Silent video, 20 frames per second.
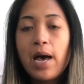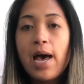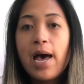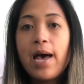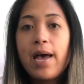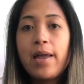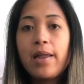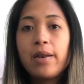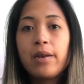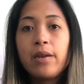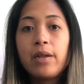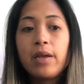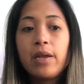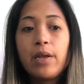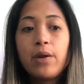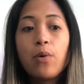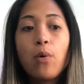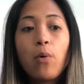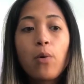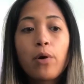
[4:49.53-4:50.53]
and
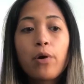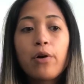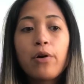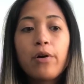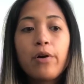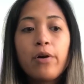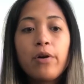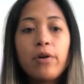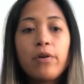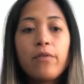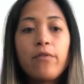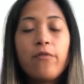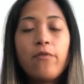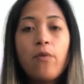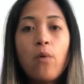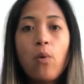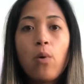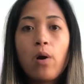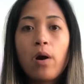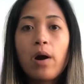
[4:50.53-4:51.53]
in order
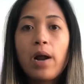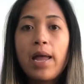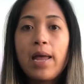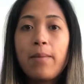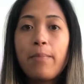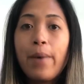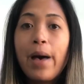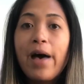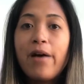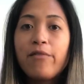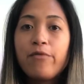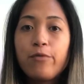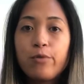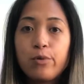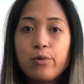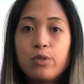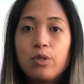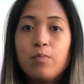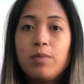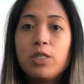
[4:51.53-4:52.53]
for a pet
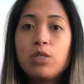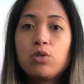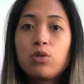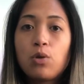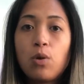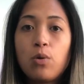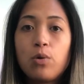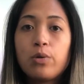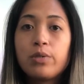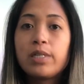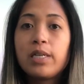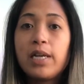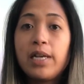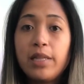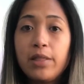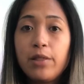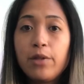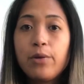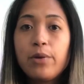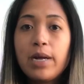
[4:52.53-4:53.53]
food to be sold
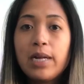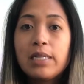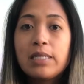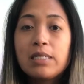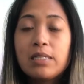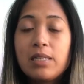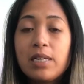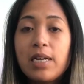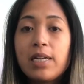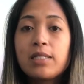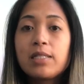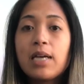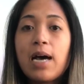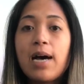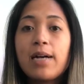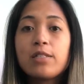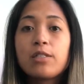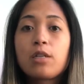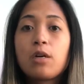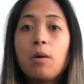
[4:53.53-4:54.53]
in the United States
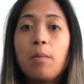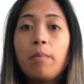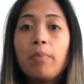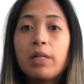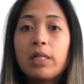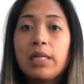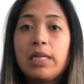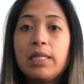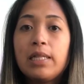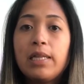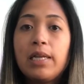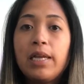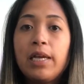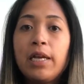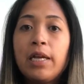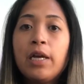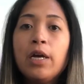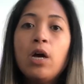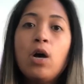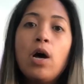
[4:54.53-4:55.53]
as
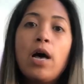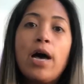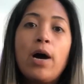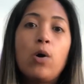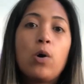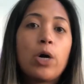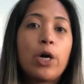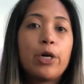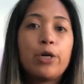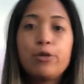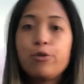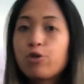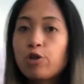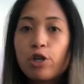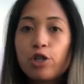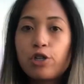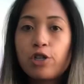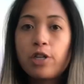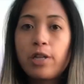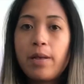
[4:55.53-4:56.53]
completely or
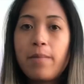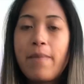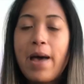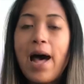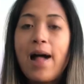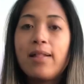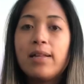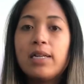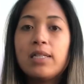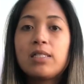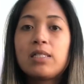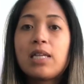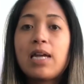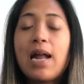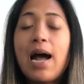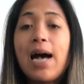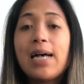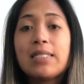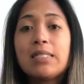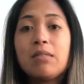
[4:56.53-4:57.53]
nutritionally balanced, it
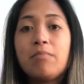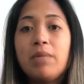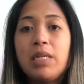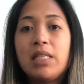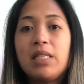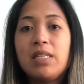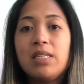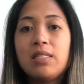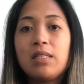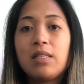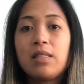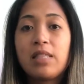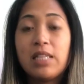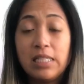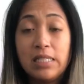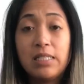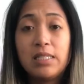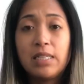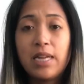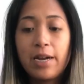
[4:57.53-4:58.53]
has to meet
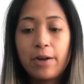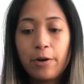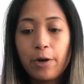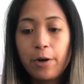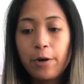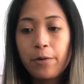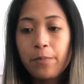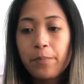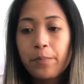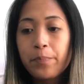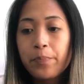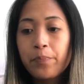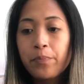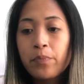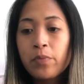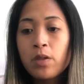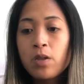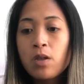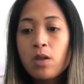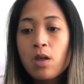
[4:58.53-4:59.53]
this standard.
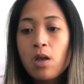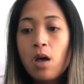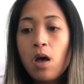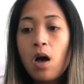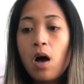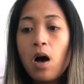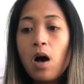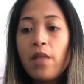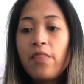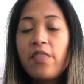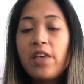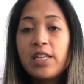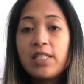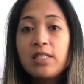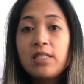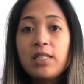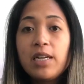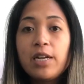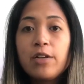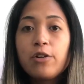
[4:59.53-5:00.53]
This
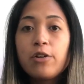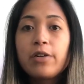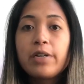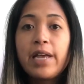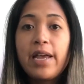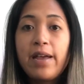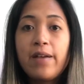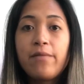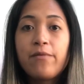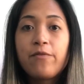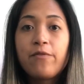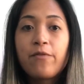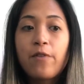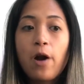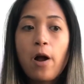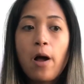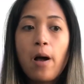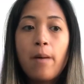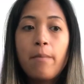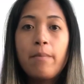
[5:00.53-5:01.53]
standard came
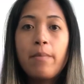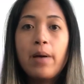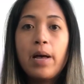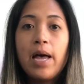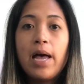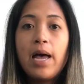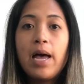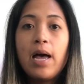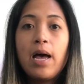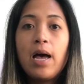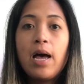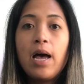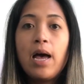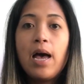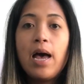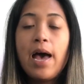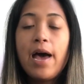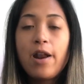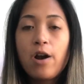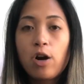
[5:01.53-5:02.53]
from
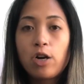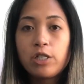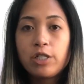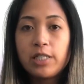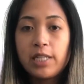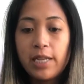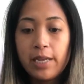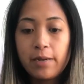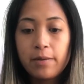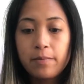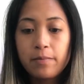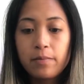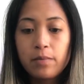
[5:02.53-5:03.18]
NRC.